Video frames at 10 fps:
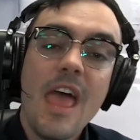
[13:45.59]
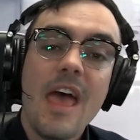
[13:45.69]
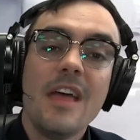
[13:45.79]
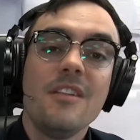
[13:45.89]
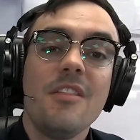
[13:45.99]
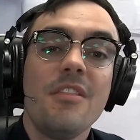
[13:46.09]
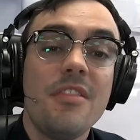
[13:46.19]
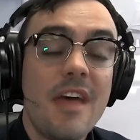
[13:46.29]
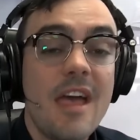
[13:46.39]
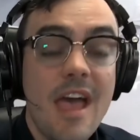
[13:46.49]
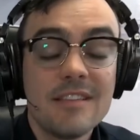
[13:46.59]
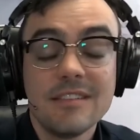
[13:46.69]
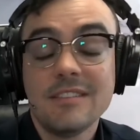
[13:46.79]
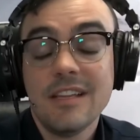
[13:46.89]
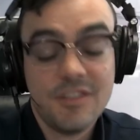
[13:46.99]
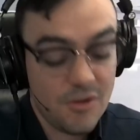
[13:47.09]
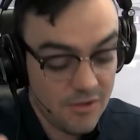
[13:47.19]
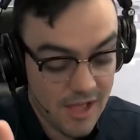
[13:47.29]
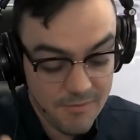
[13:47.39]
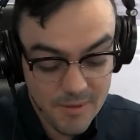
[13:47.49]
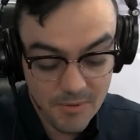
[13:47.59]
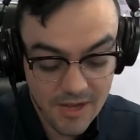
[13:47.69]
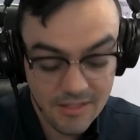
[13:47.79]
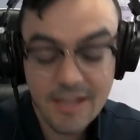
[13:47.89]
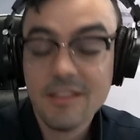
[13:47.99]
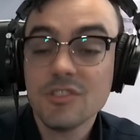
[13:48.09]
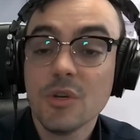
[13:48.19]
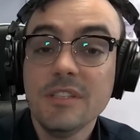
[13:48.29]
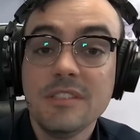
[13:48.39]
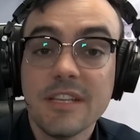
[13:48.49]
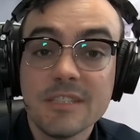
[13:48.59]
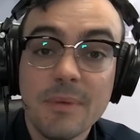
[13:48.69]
And th as I said, you know, a lot of people get like the joysticks,